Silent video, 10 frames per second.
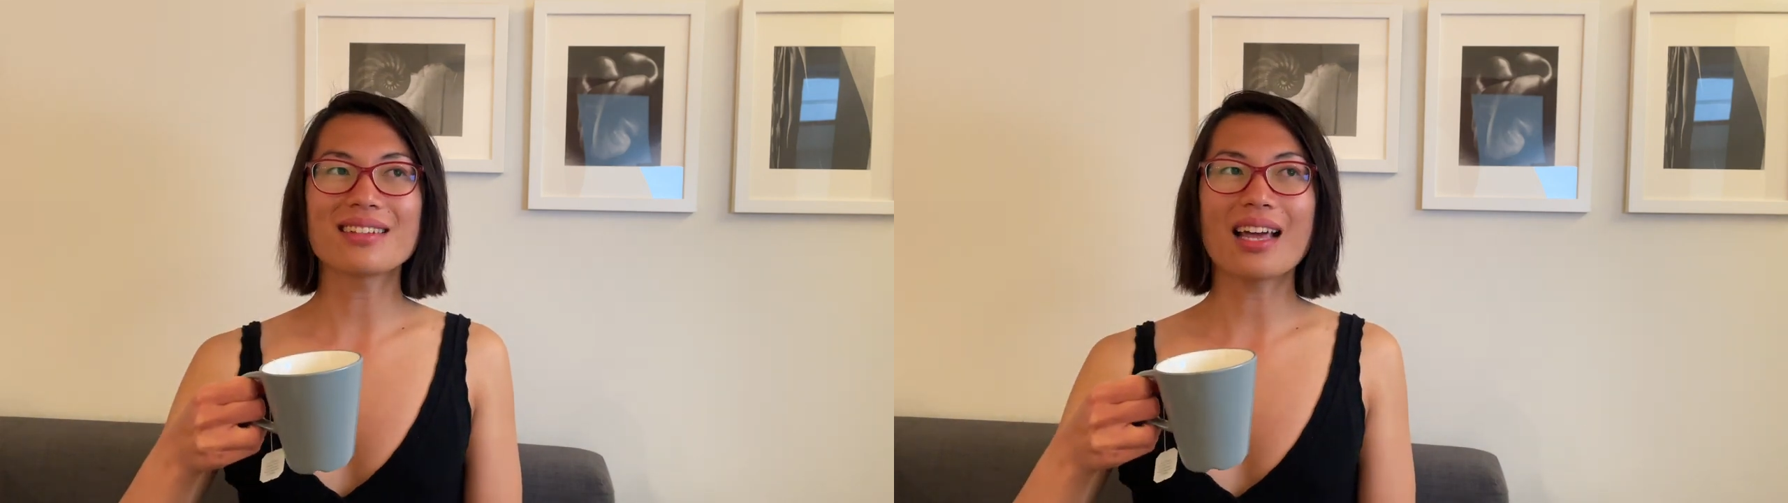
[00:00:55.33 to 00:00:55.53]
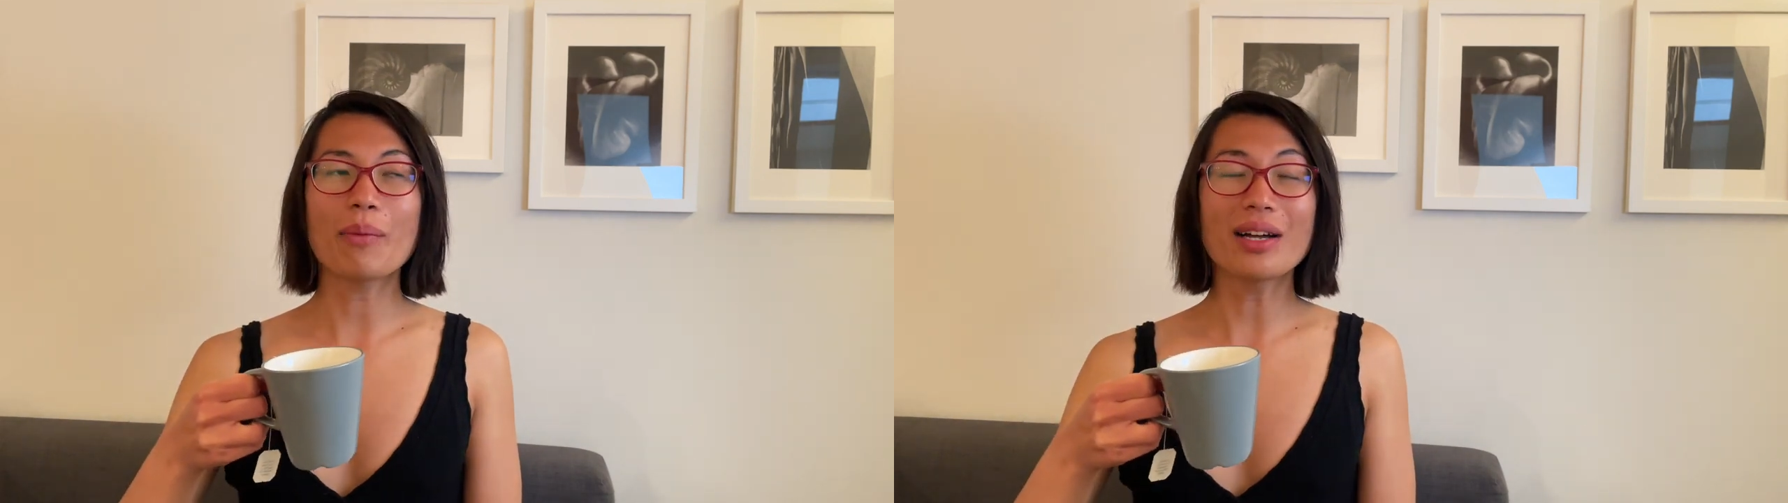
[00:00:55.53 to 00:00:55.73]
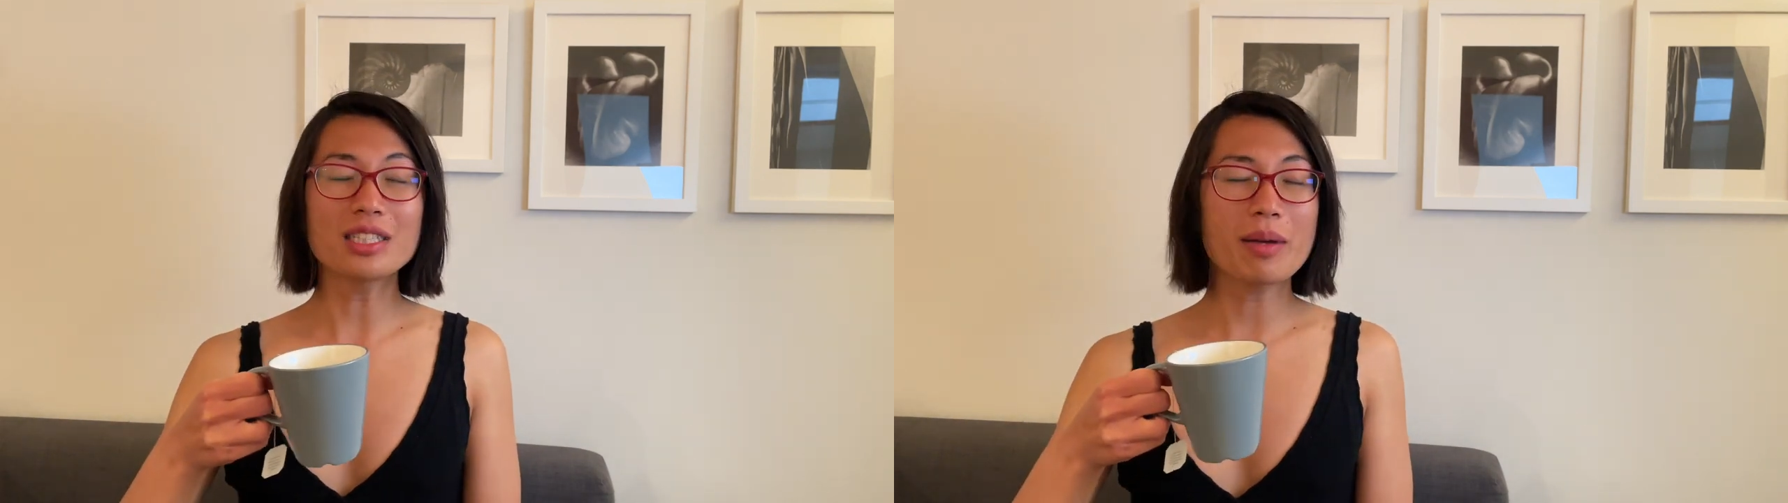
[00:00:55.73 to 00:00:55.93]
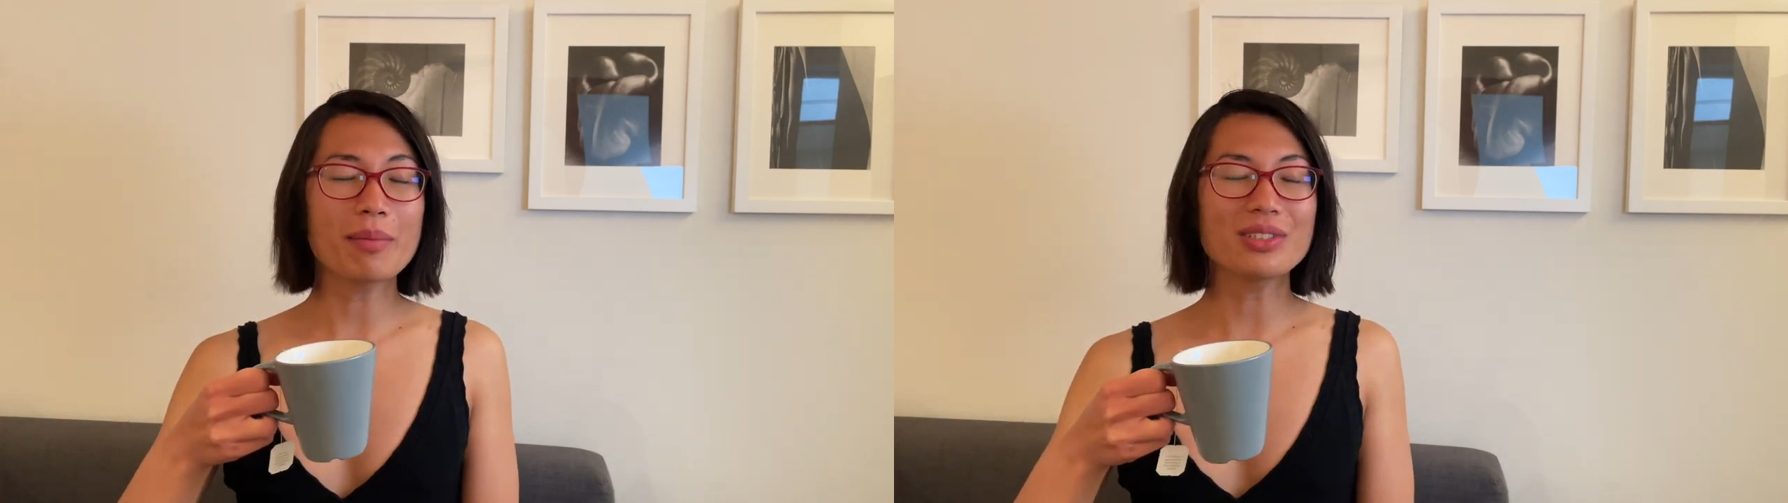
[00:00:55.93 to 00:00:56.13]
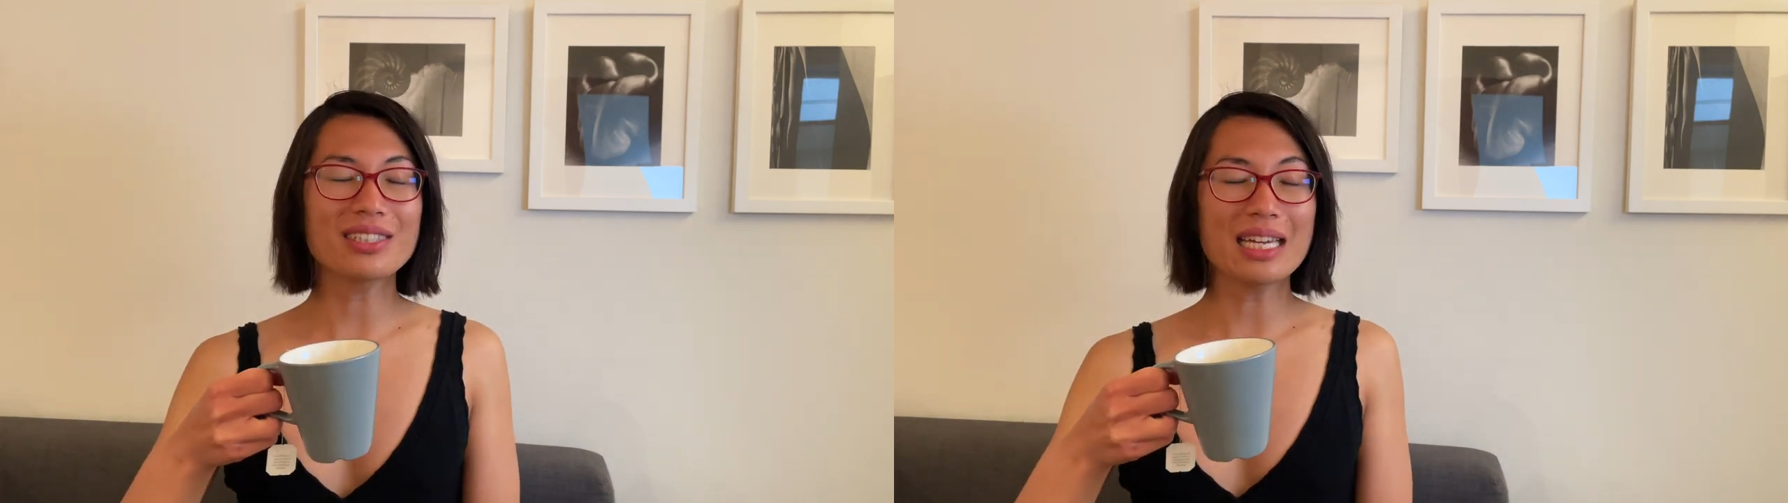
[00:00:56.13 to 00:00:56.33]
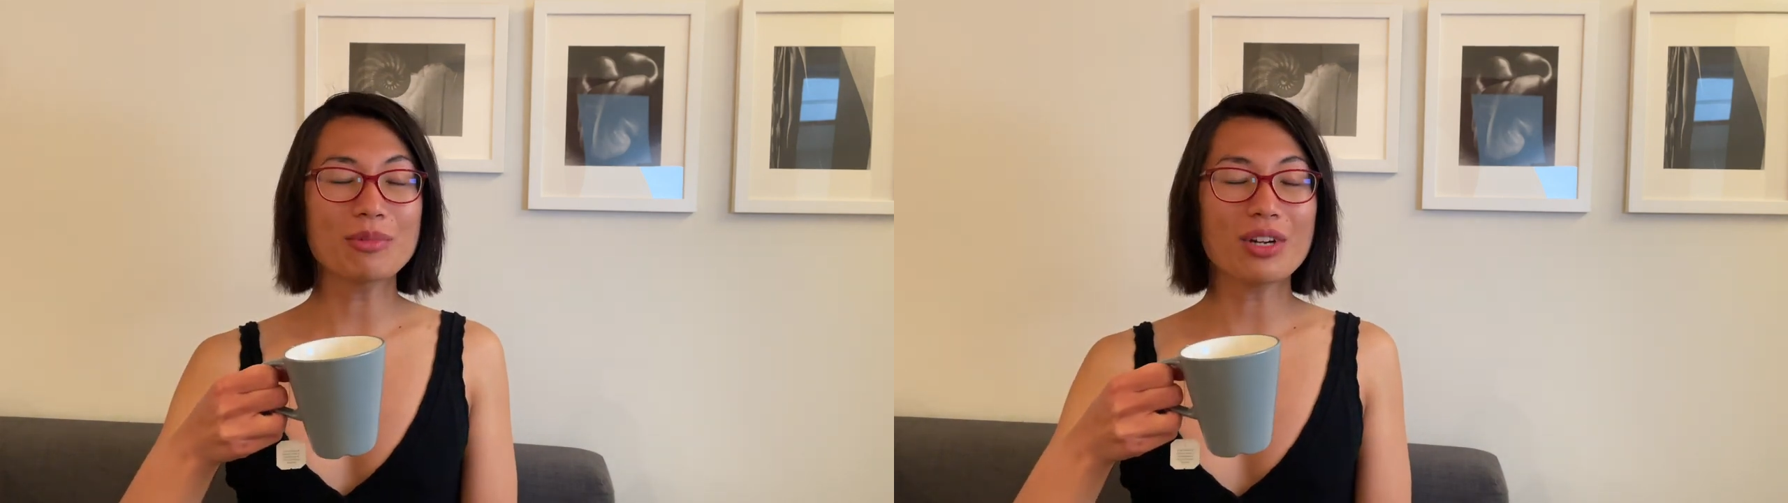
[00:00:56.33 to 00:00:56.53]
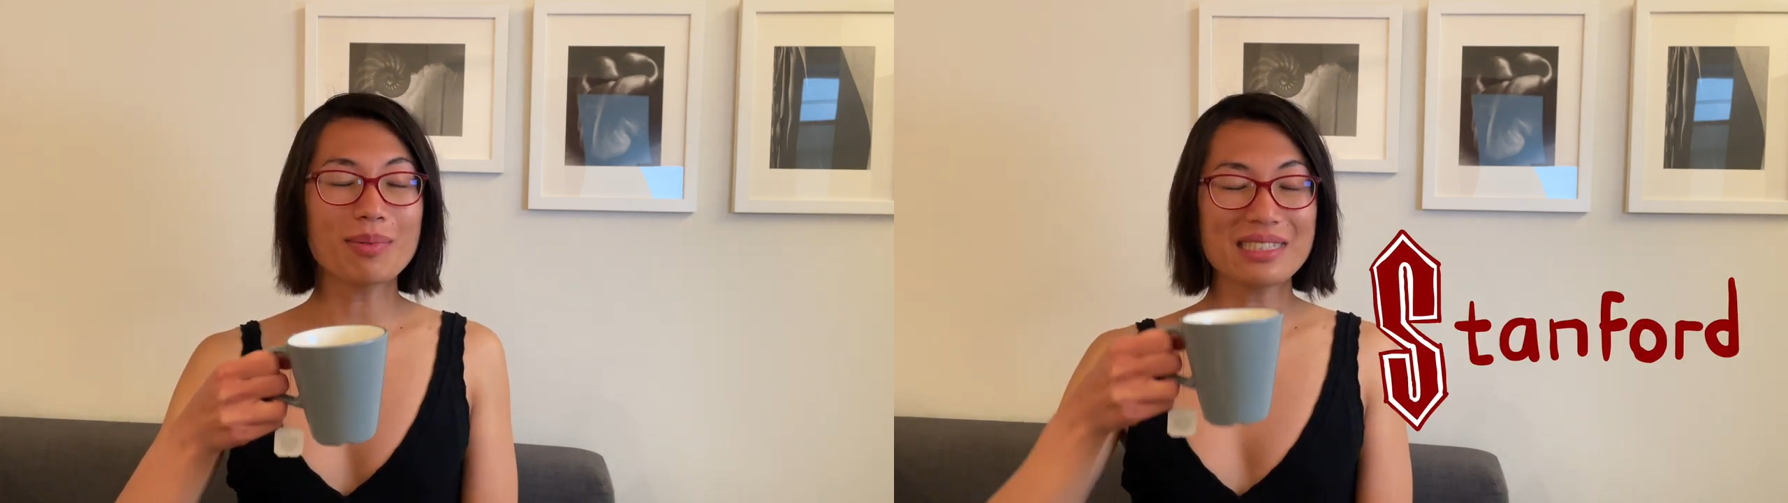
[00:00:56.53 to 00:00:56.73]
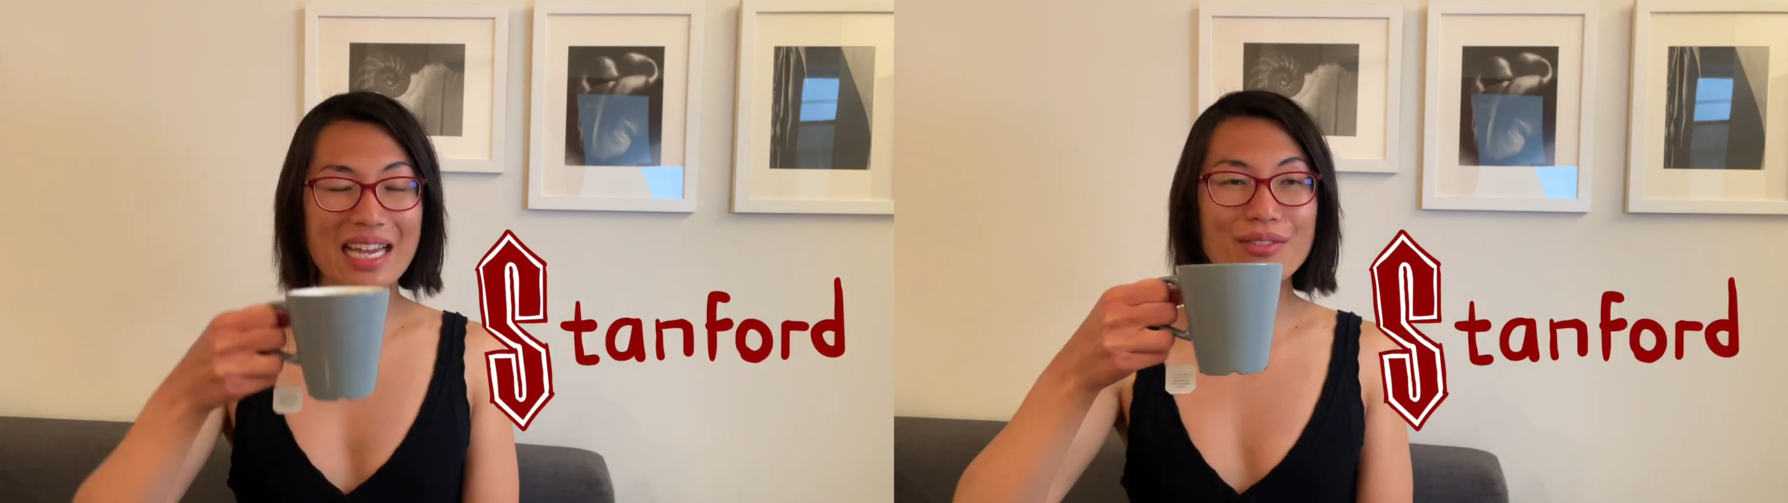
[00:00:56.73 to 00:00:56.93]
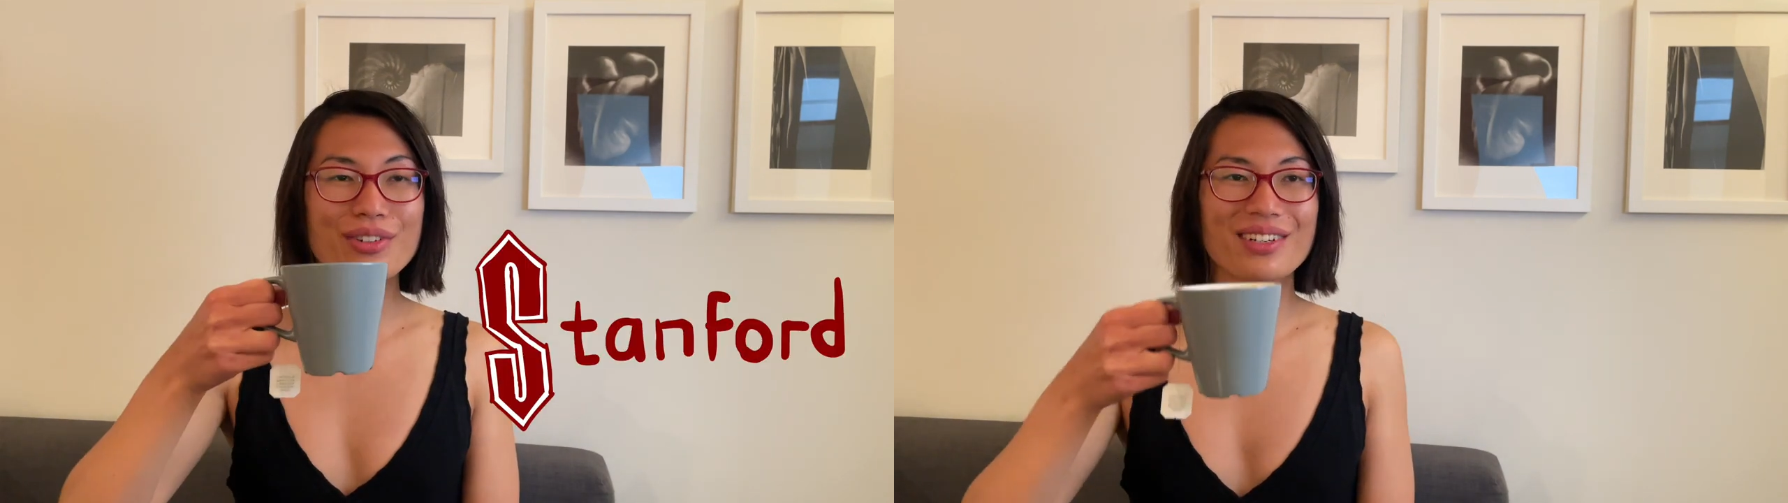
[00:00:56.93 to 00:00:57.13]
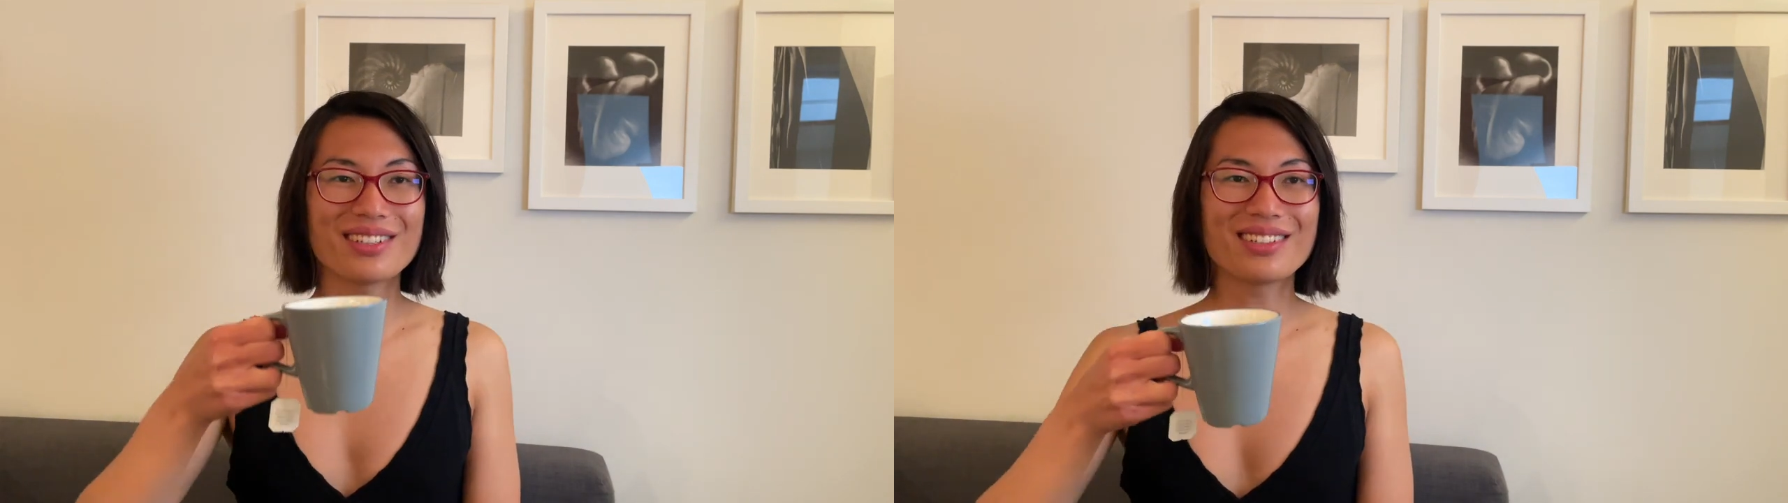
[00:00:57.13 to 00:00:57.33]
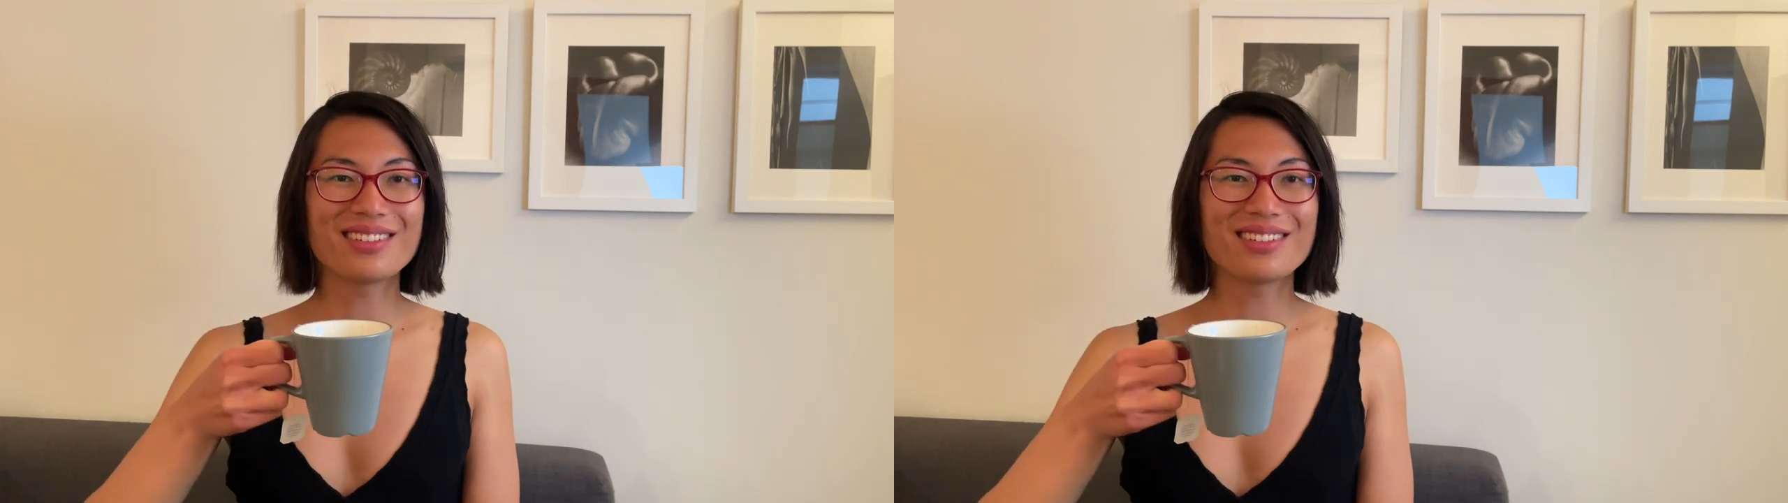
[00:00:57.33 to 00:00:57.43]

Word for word: I want to be able to name drop Stanford.